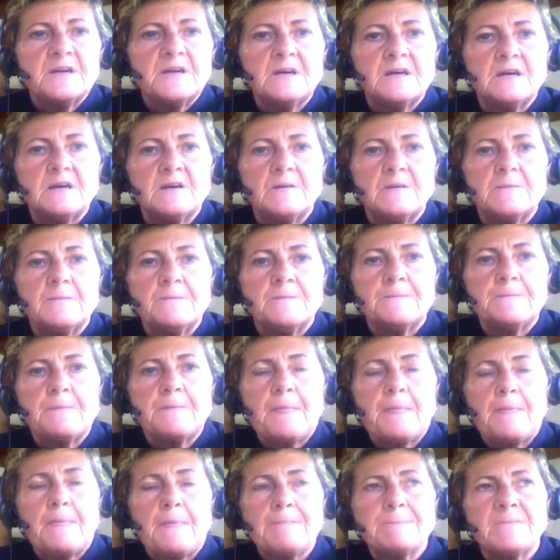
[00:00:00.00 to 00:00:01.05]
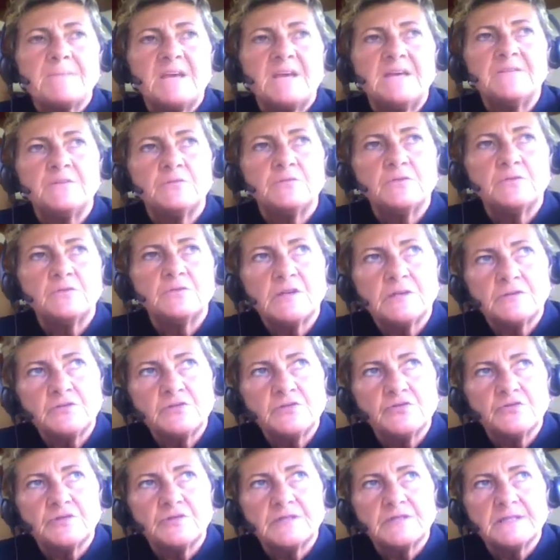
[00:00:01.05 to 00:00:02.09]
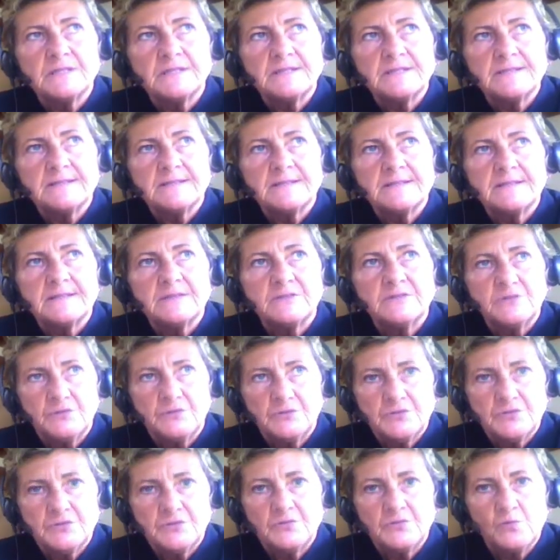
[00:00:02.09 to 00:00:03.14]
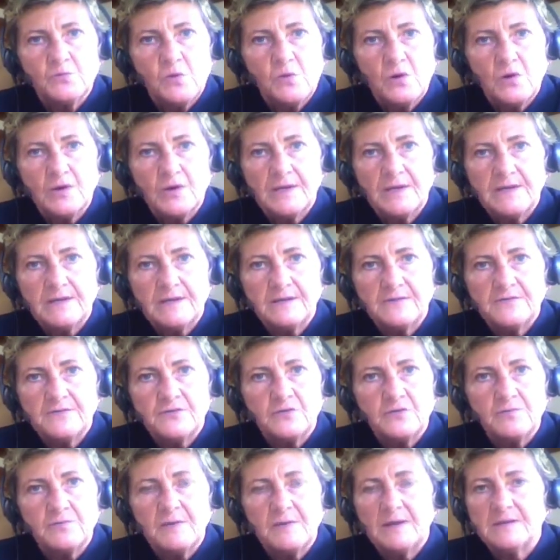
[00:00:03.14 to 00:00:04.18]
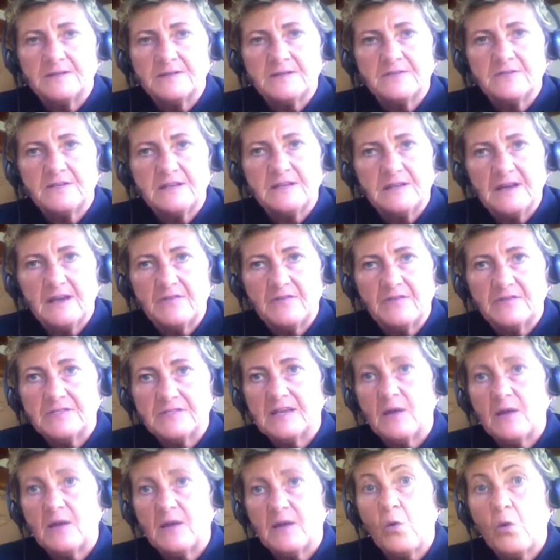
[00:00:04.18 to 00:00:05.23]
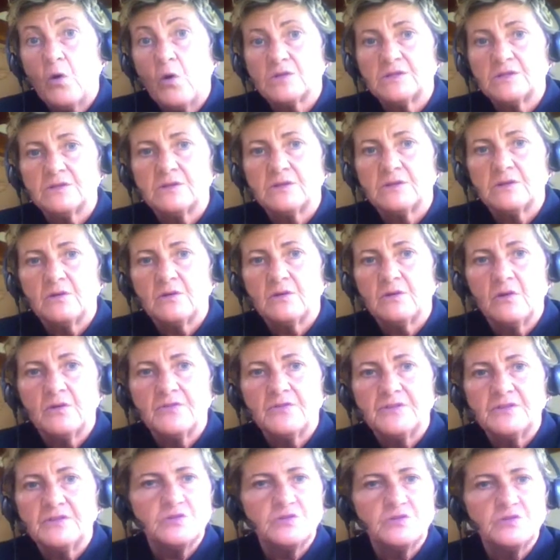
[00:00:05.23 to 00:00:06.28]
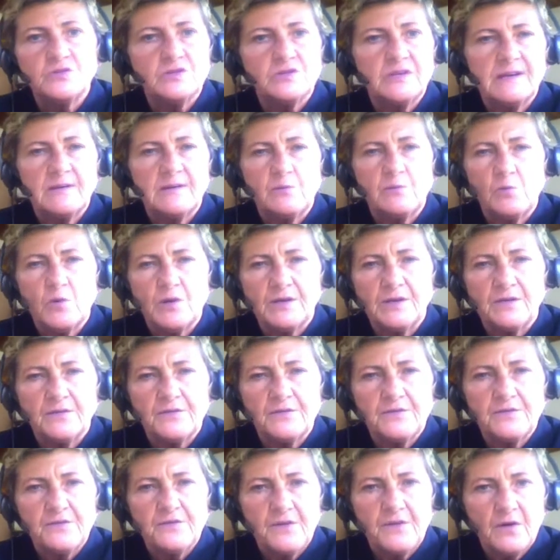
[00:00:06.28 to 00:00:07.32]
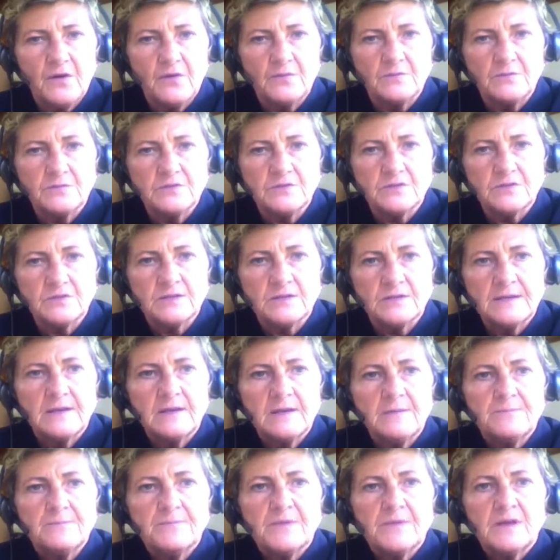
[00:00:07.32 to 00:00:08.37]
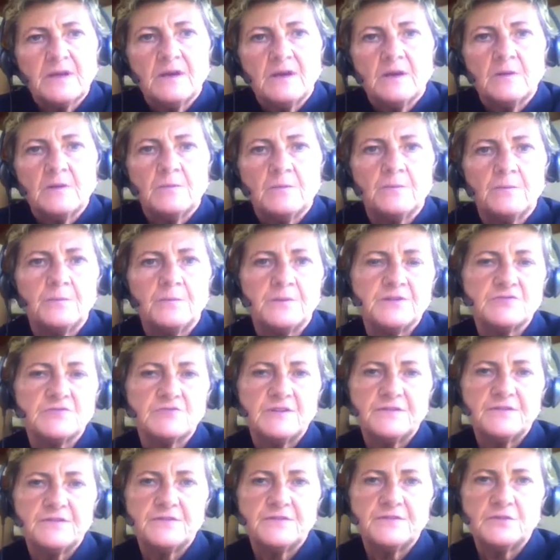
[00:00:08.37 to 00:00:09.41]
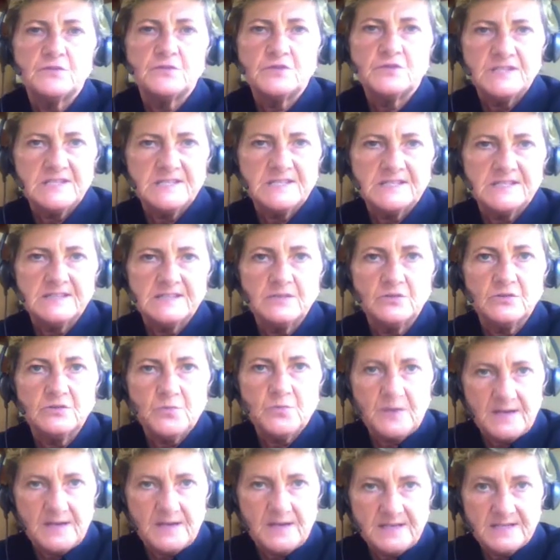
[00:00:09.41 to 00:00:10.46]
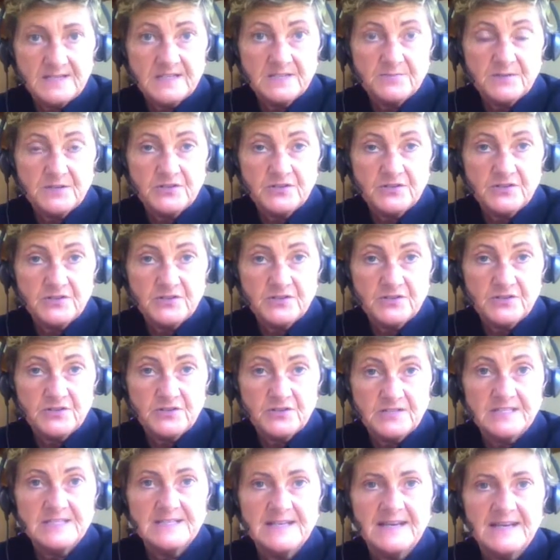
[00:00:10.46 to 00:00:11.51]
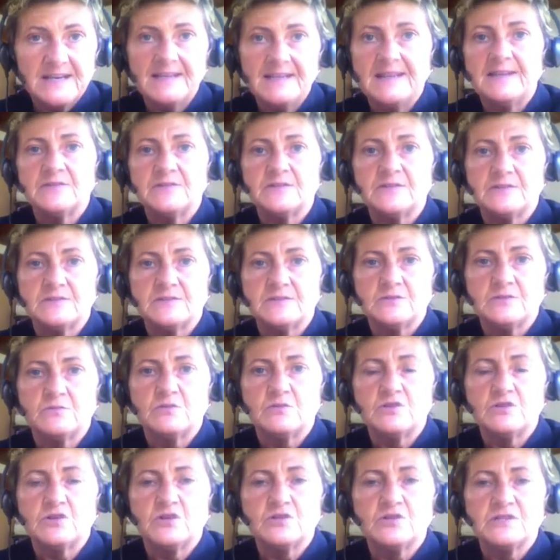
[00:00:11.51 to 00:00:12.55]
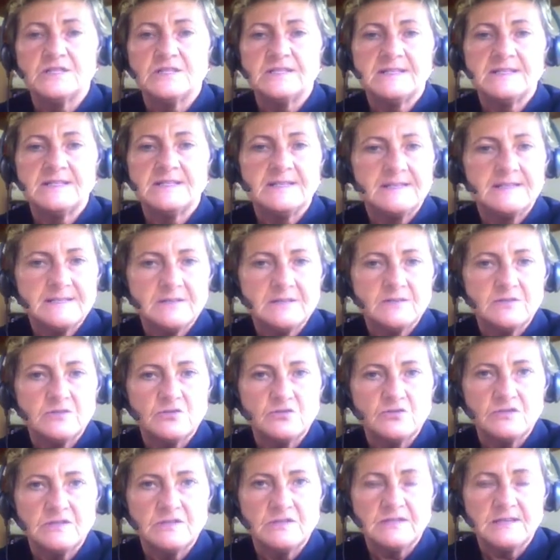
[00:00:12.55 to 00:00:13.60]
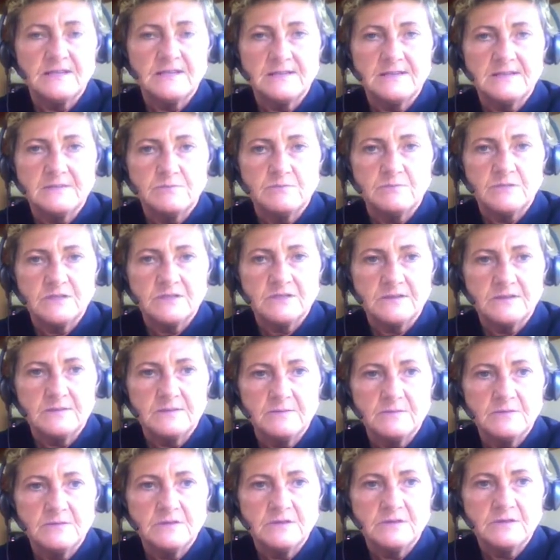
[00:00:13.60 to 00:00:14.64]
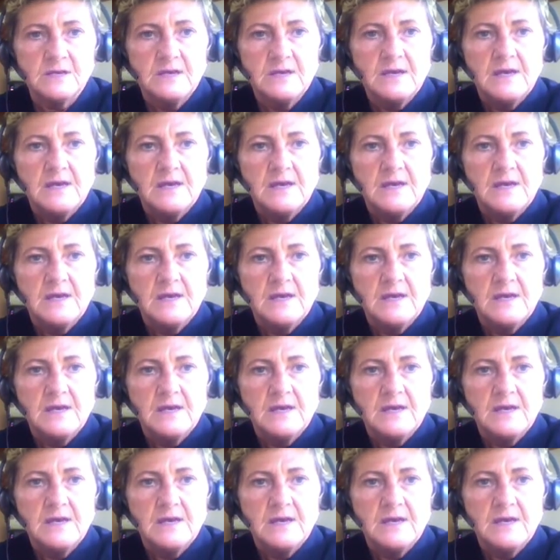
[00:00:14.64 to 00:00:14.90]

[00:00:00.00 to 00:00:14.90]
In their own country, they're used to walking a few miles every day, either to get water, or they're used to kind of working on farms. But as refugees in the US, especially since 9/11, there's so much hostility on the streets against Muslims.